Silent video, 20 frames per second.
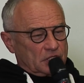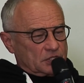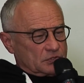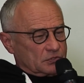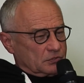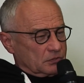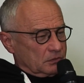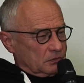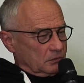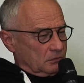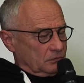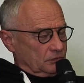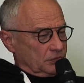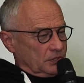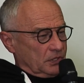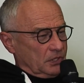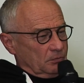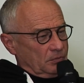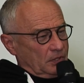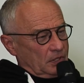the following
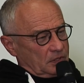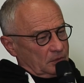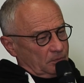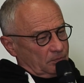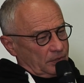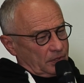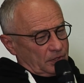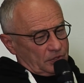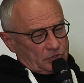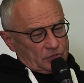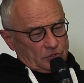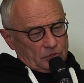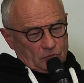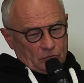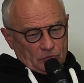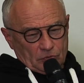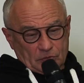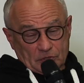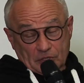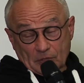happened. I'm, I'm,
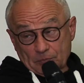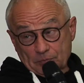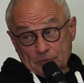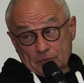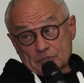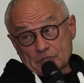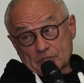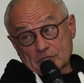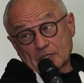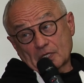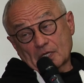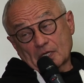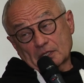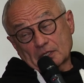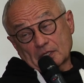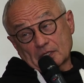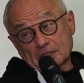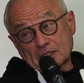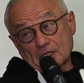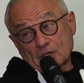sorry, I need to uh,
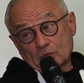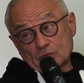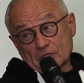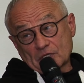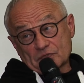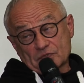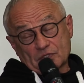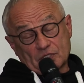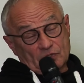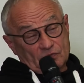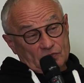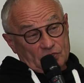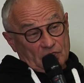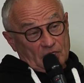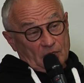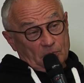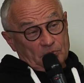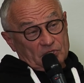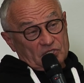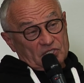interrupt myself here.
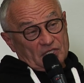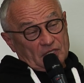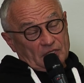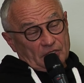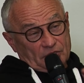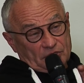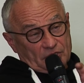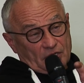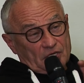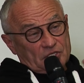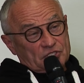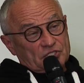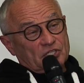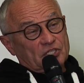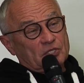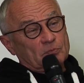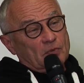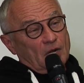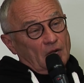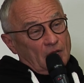
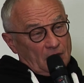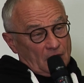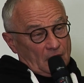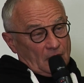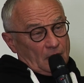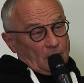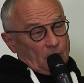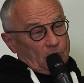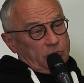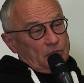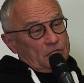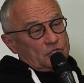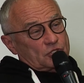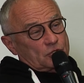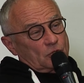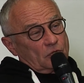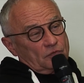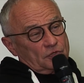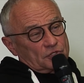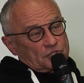Um,
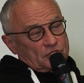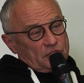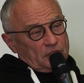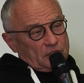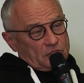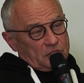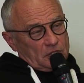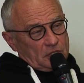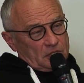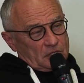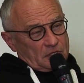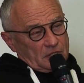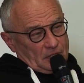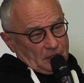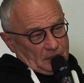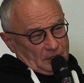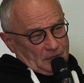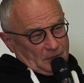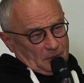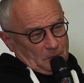when we worked there
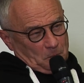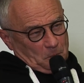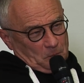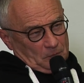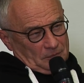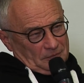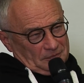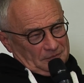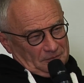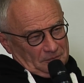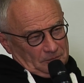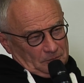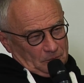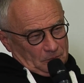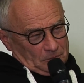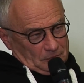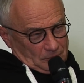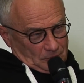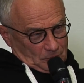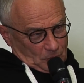in that big
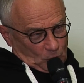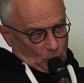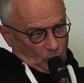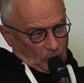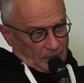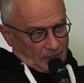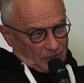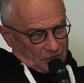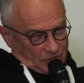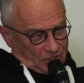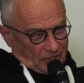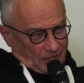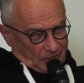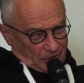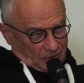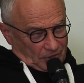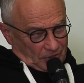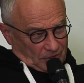um,